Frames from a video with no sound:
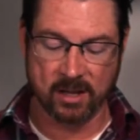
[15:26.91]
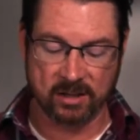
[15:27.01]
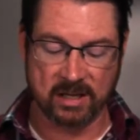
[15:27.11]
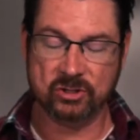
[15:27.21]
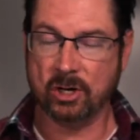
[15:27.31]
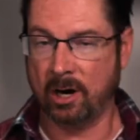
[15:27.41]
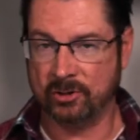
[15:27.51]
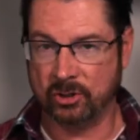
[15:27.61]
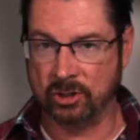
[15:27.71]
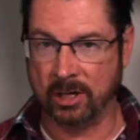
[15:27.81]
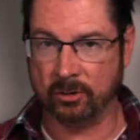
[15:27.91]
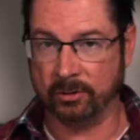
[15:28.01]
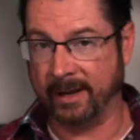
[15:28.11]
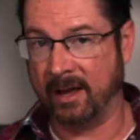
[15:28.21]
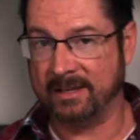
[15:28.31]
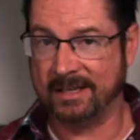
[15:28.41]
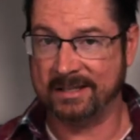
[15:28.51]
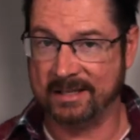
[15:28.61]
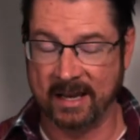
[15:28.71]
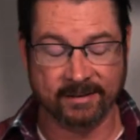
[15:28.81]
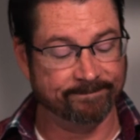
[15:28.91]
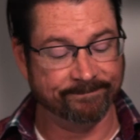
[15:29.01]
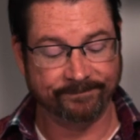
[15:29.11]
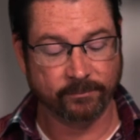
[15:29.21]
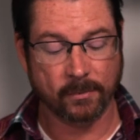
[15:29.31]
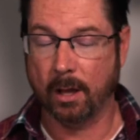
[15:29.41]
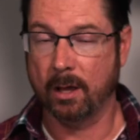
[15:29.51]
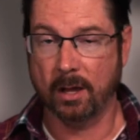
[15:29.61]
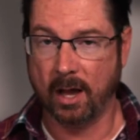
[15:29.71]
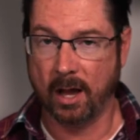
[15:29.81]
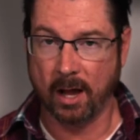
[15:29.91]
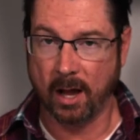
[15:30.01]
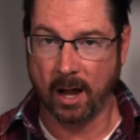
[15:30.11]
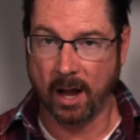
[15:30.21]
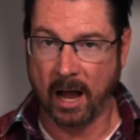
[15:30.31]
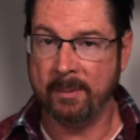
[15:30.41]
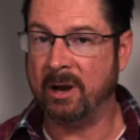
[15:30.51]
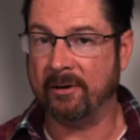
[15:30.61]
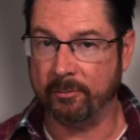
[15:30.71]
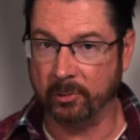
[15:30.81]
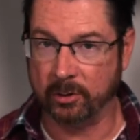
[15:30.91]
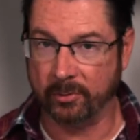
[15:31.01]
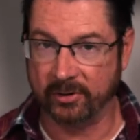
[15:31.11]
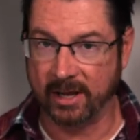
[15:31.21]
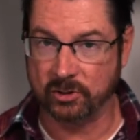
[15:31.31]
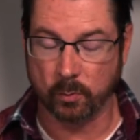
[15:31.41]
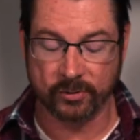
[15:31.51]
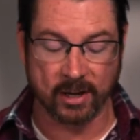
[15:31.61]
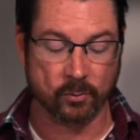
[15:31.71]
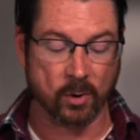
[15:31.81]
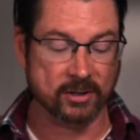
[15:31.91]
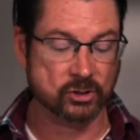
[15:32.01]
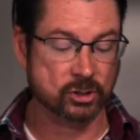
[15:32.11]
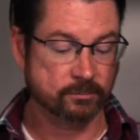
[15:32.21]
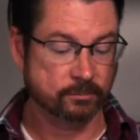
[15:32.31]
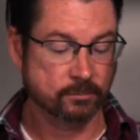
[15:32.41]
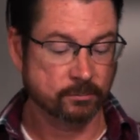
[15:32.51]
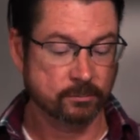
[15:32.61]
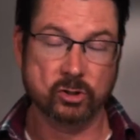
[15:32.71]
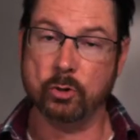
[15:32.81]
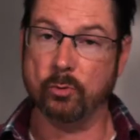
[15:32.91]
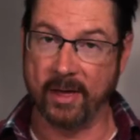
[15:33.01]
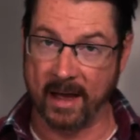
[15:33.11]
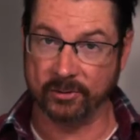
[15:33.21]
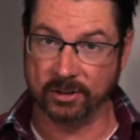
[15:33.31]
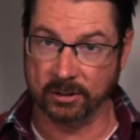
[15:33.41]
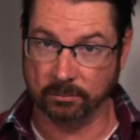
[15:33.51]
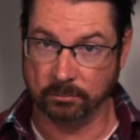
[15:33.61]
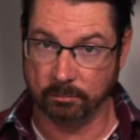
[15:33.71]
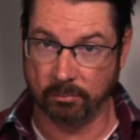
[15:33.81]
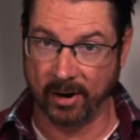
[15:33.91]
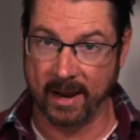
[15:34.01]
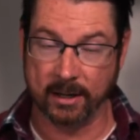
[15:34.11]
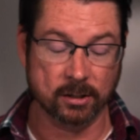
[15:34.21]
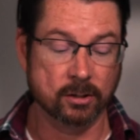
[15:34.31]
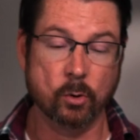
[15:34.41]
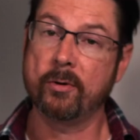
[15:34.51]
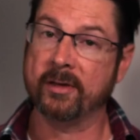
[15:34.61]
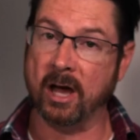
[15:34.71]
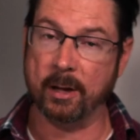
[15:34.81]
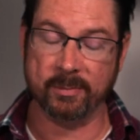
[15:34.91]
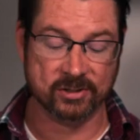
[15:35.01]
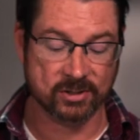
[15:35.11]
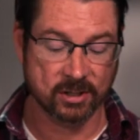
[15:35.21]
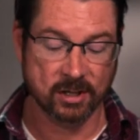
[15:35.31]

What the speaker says: These cards in general, now as I said, I'm not familiar with the Deathwatch 2000 brand or the comics.